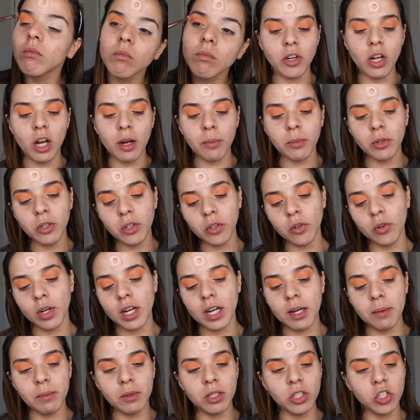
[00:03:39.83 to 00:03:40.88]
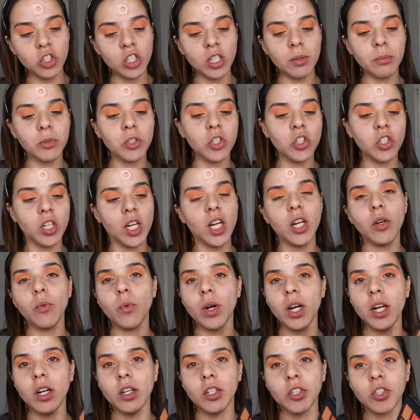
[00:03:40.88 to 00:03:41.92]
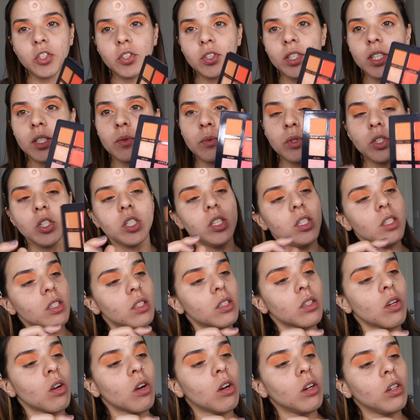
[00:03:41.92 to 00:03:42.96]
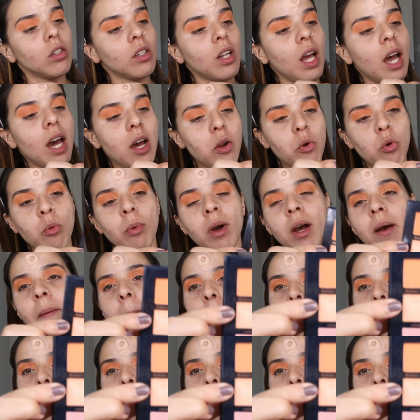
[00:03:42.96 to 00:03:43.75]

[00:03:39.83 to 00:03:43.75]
Now I'm going to grab the shimmer shade right under it, which is called Aruba.